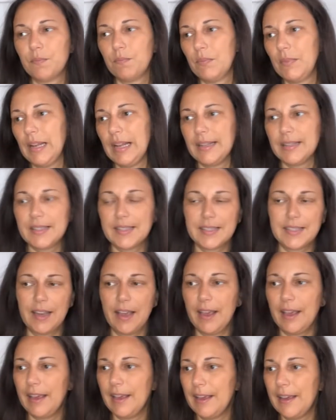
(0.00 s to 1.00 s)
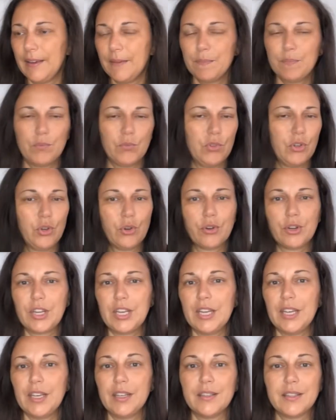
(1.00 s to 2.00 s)
Let's say your
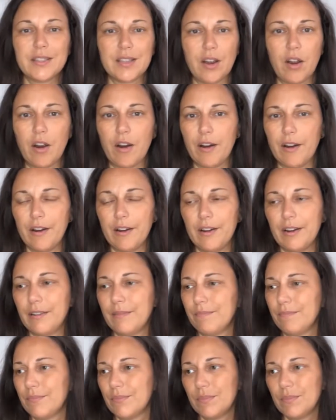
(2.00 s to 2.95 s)
kids are